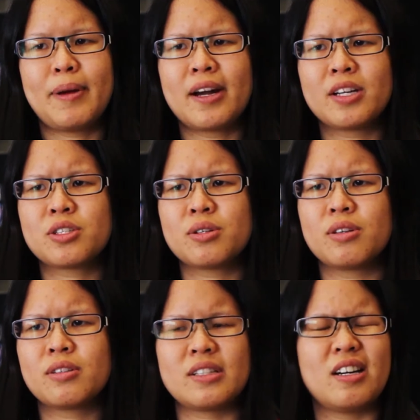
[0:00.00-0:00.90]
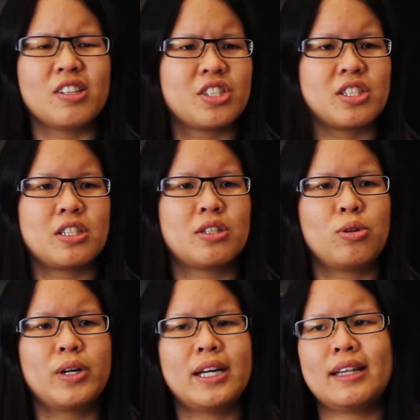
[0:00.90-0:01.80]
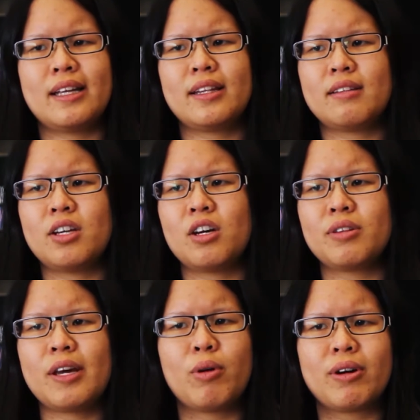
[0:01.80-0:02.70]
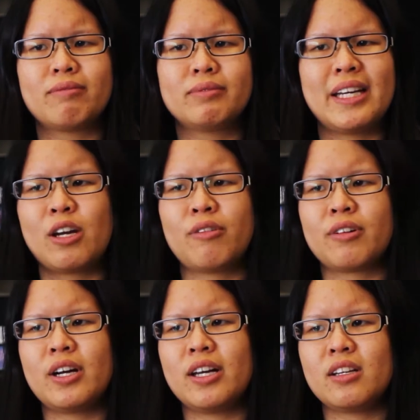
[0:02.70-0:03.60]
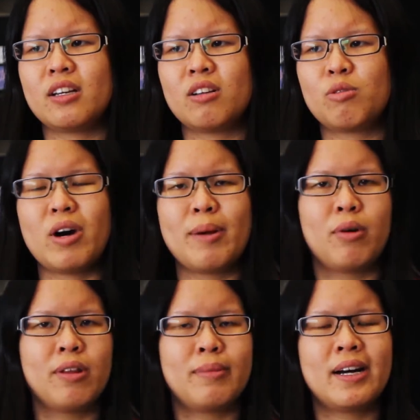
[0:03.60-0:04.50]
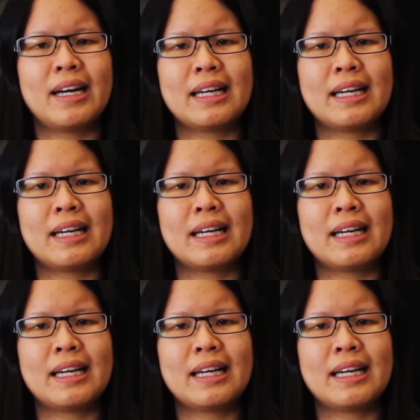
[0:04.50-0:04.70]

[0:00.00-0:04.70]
parents who are like, oh, it's just a toy that, you know, they will get over it, you know, why bother buying